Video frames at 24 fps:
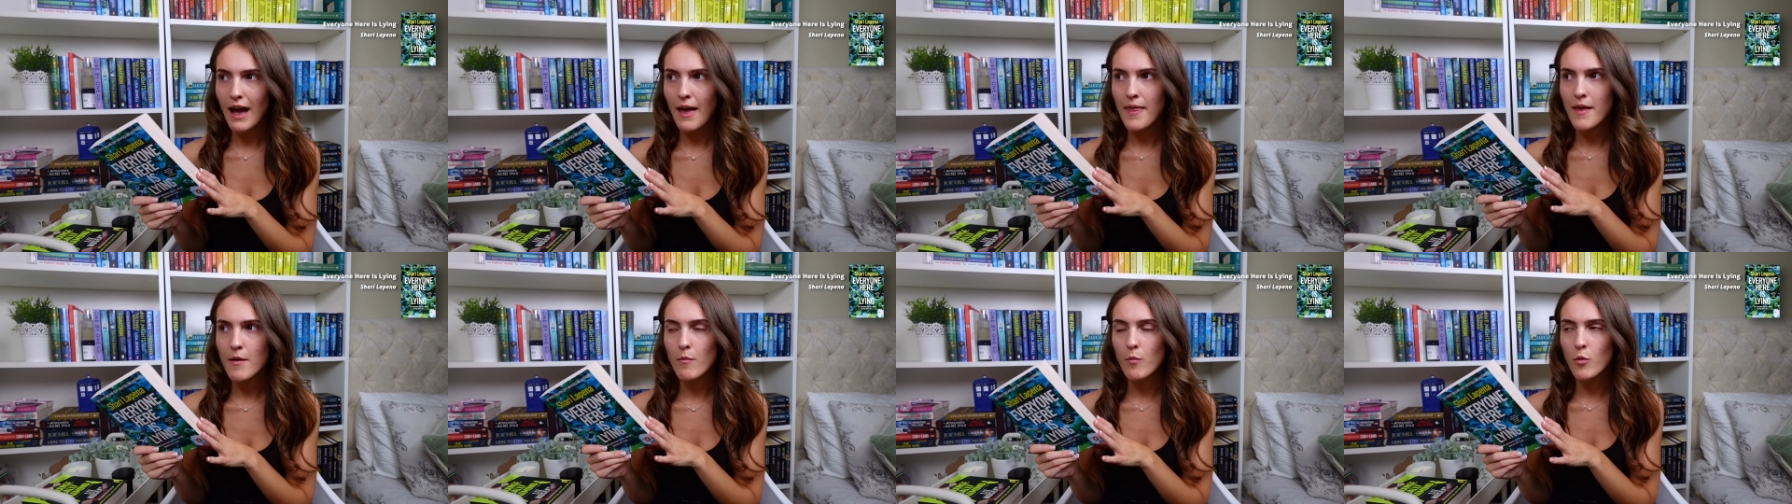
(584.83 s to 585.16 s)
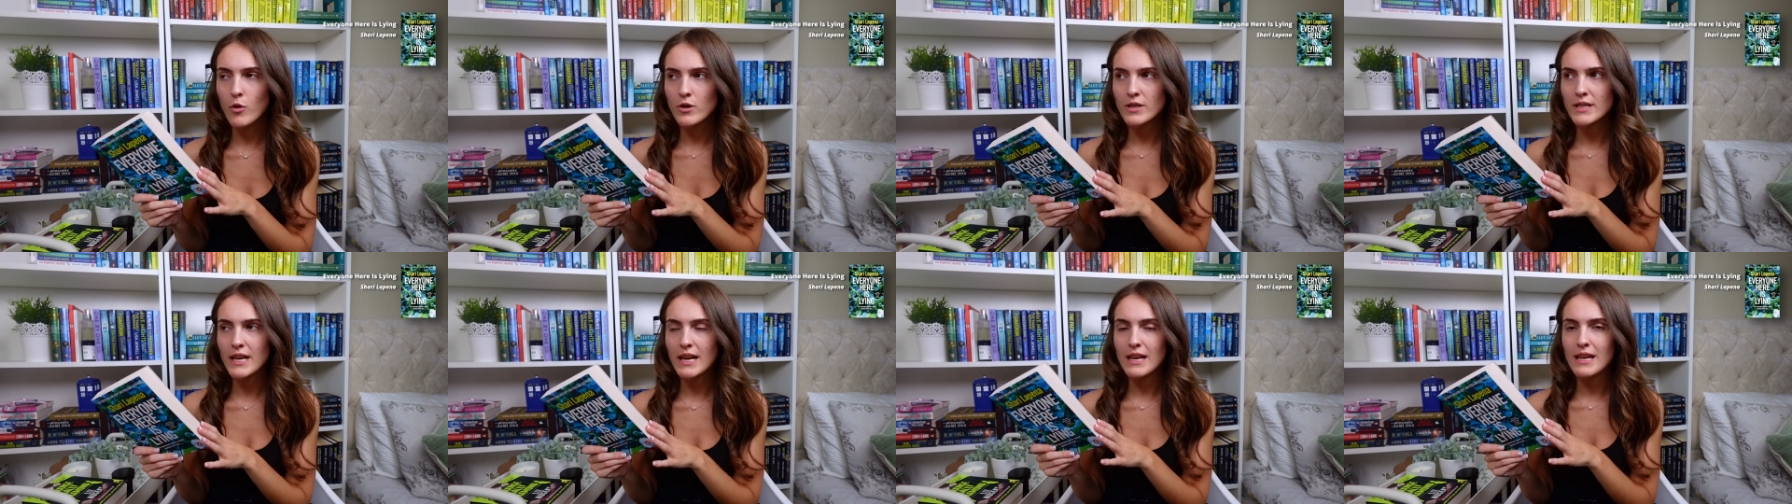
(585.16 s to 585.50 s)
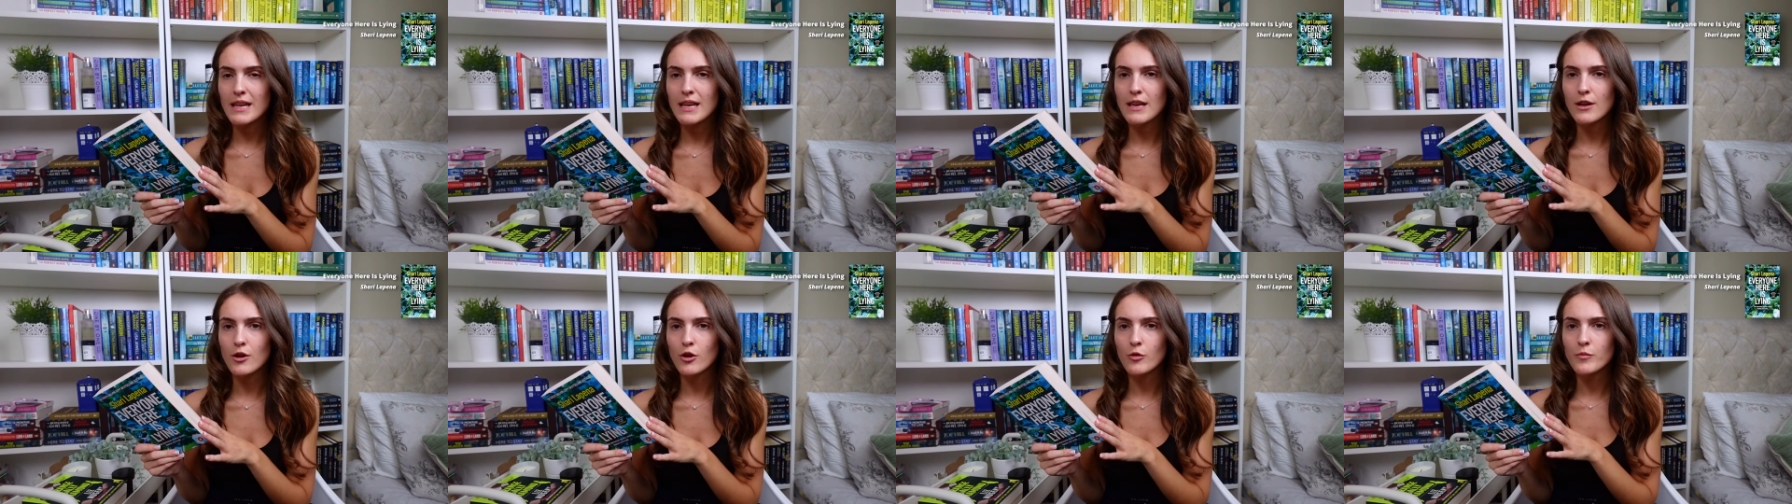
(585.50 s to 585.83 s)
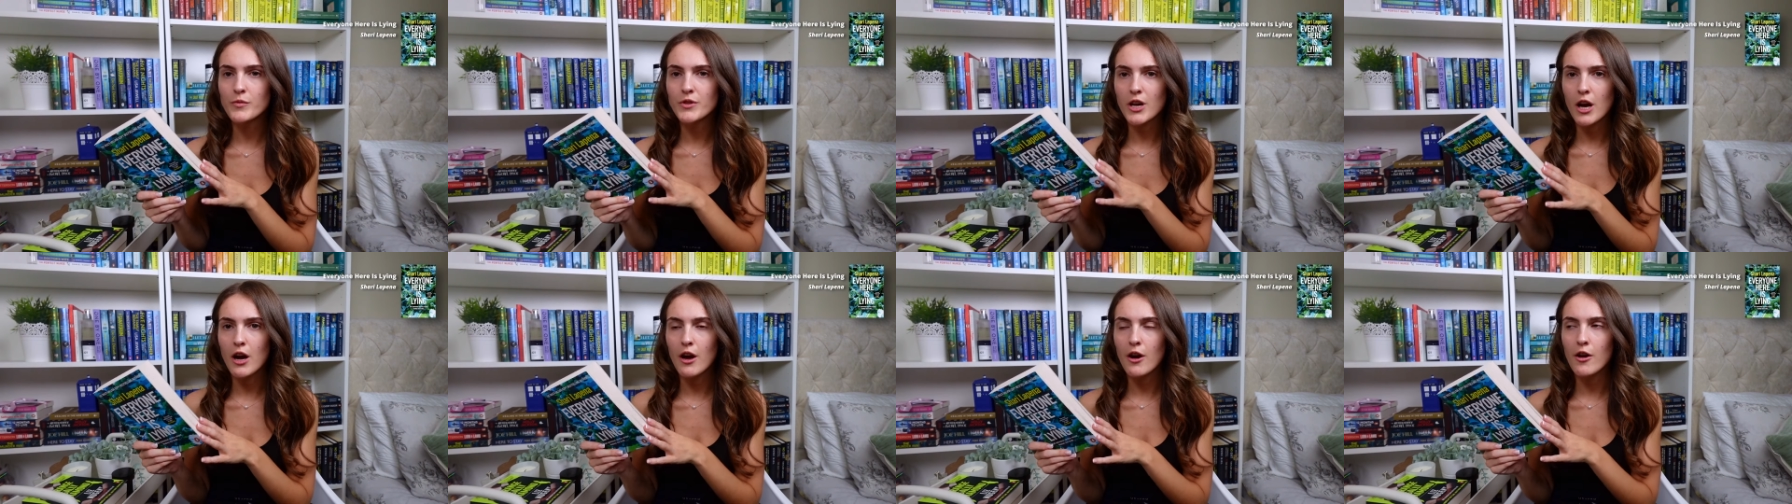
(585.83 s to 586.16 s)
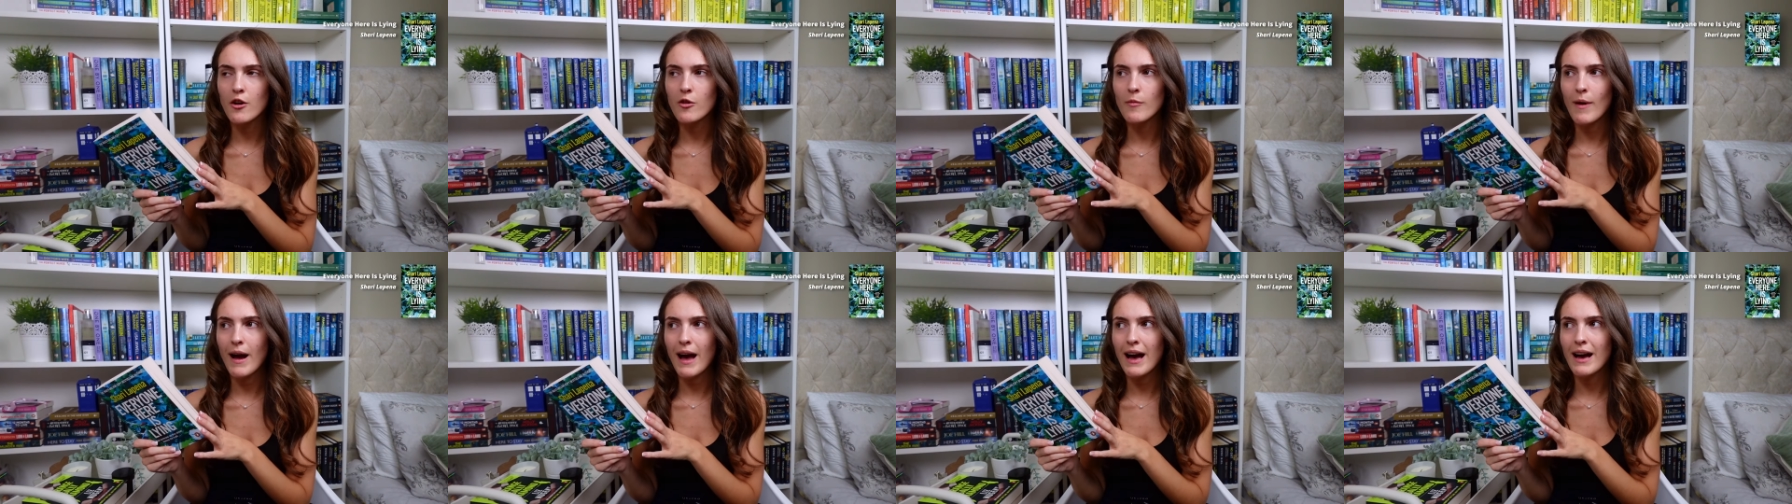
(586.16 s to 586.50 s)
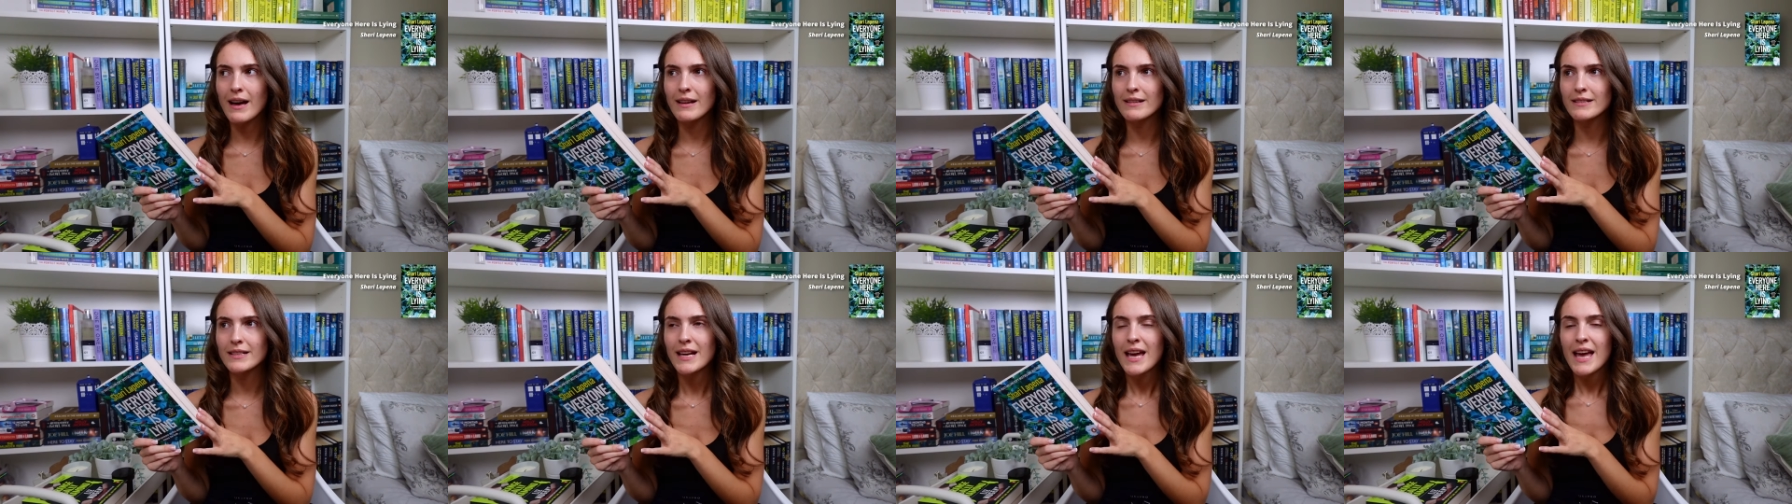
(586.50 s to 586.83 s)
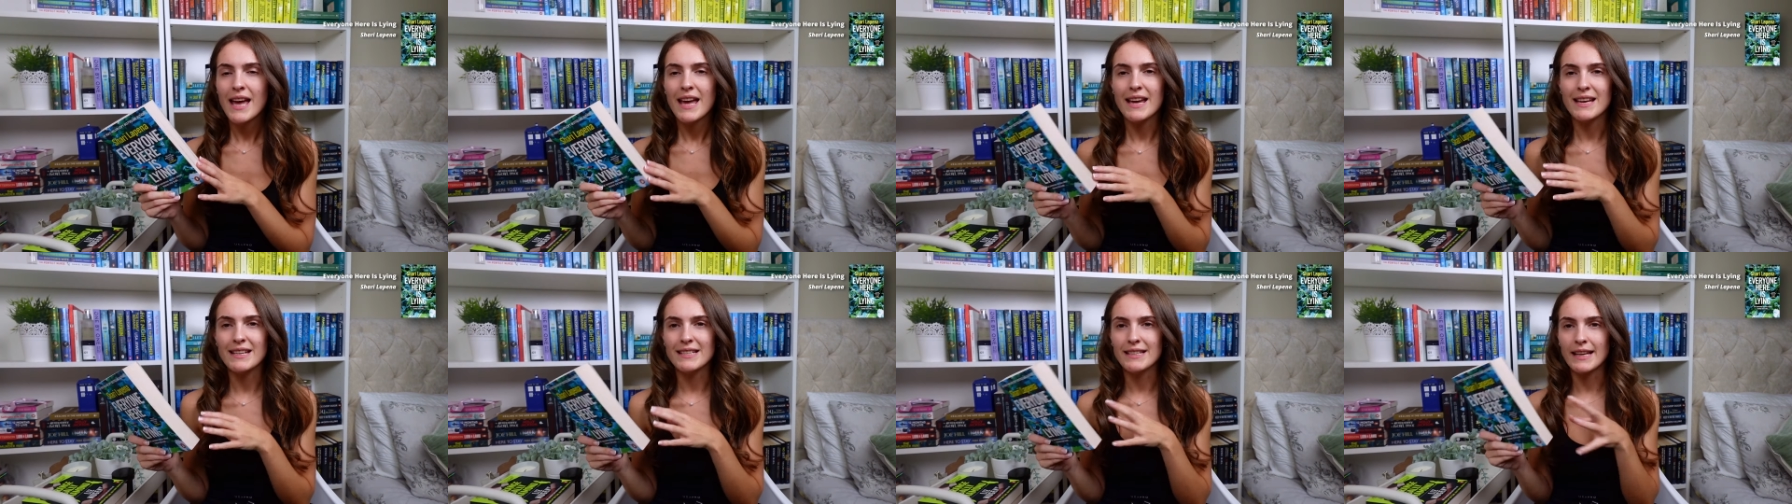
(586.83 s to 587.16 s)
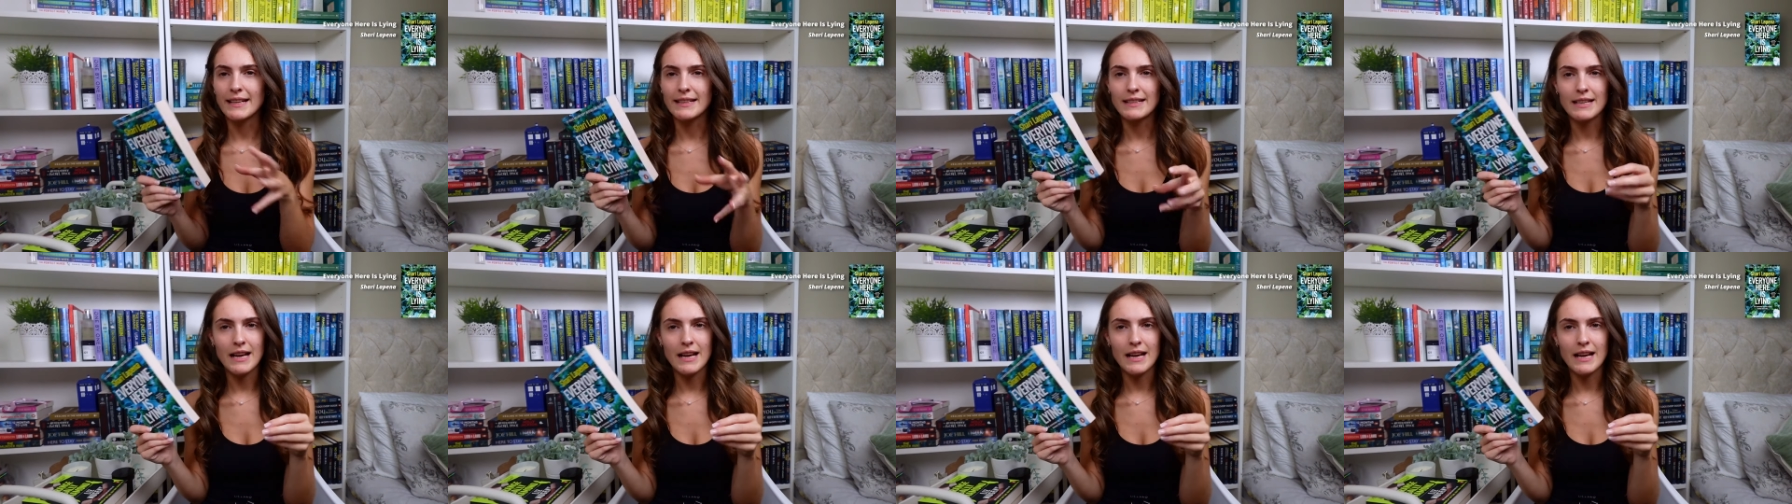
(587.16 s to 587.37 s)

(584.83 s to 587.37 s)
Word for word: and then one day he comes home and his like